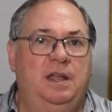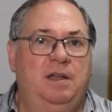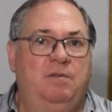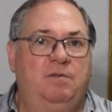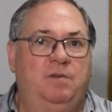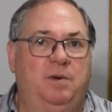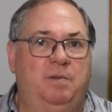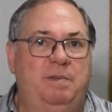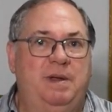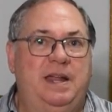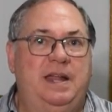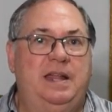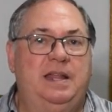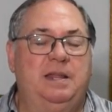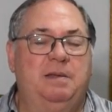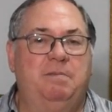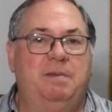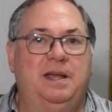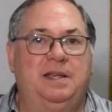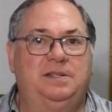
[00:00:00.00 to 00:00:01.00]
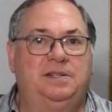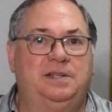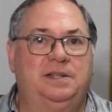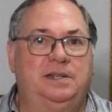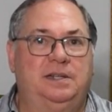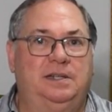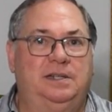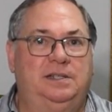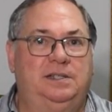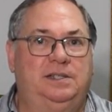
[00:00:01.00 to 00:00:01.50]
For me, the
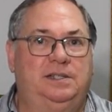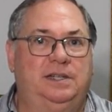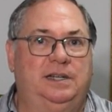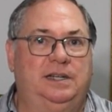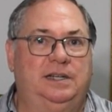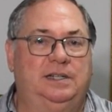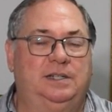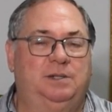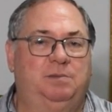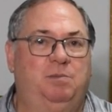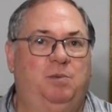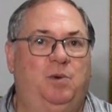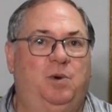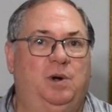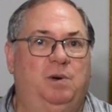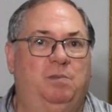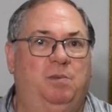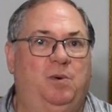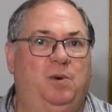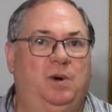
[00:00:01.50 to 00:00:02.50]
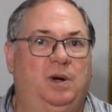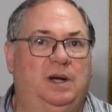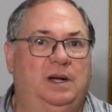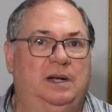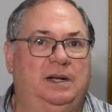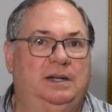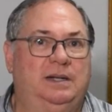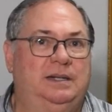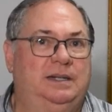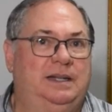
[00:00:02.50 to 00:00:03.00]
message is more
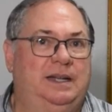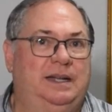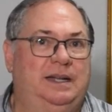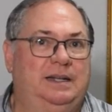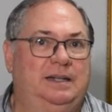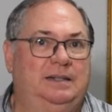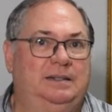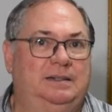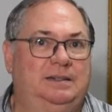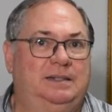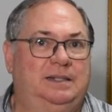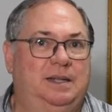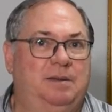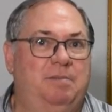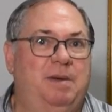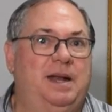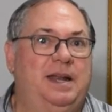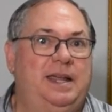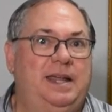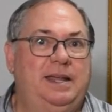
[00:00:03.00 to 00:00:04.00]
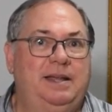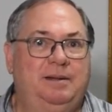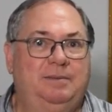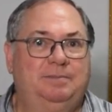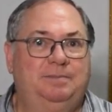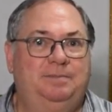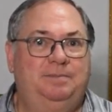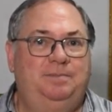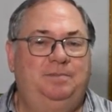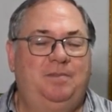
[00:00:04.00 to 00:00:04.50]
important than the money.
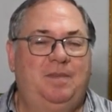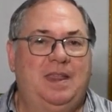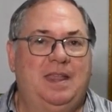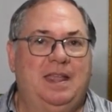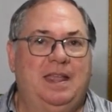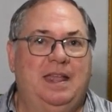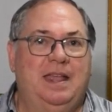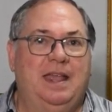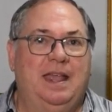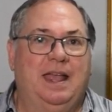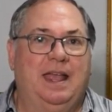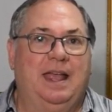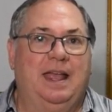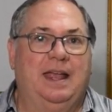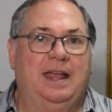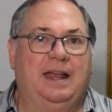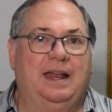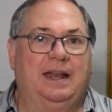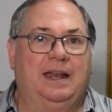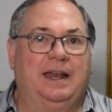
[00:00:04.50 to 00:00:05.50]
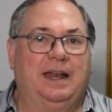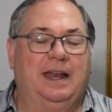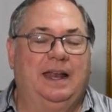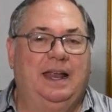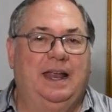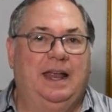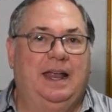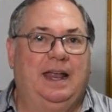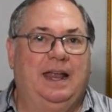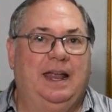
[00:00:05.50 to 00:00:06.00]
And
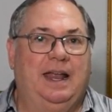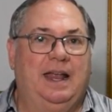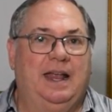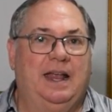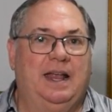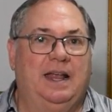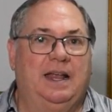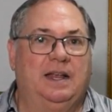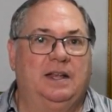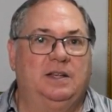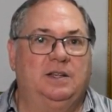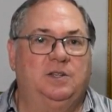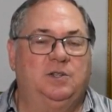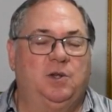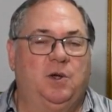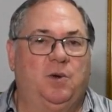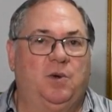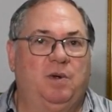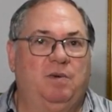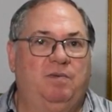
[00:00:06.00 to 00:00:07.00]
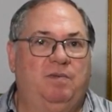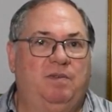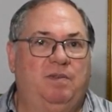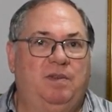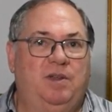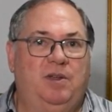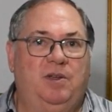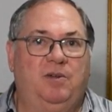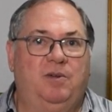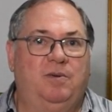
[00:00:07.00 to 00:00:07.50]
so
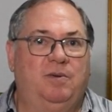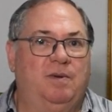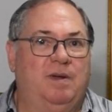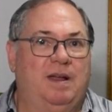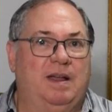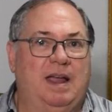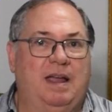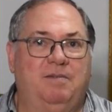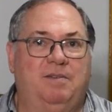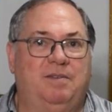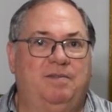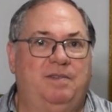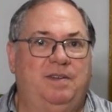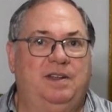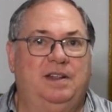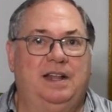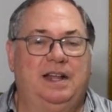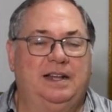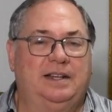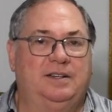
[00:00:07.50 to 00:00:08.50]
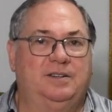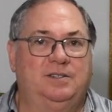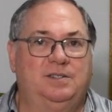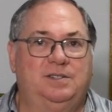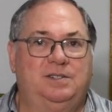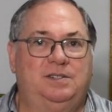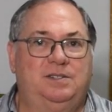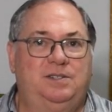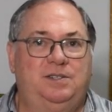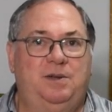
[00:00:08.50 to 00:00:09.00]
if you ever feel like
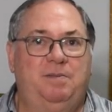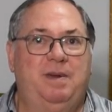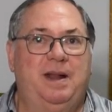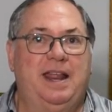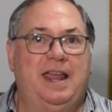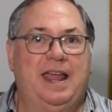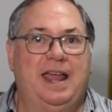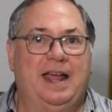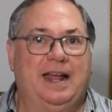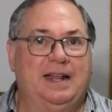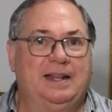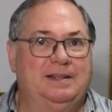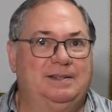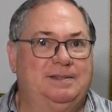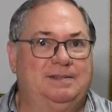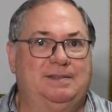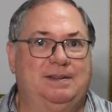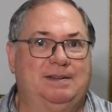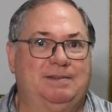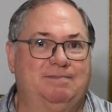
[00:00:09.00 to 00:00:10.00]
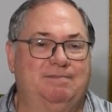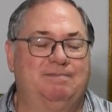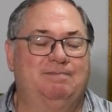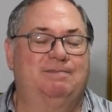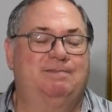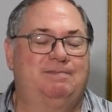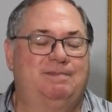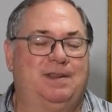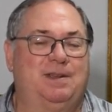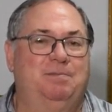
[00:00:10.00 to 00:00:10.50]
there's too many ads, and
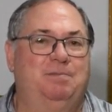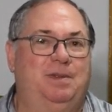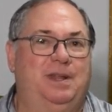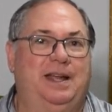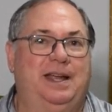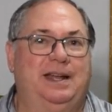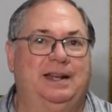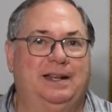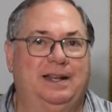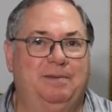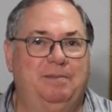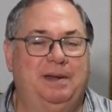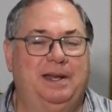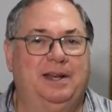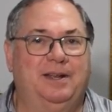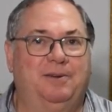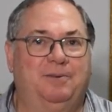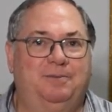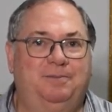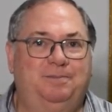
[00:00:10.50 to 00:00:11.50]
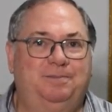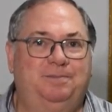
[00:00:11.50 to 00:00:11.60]
complain, let me know.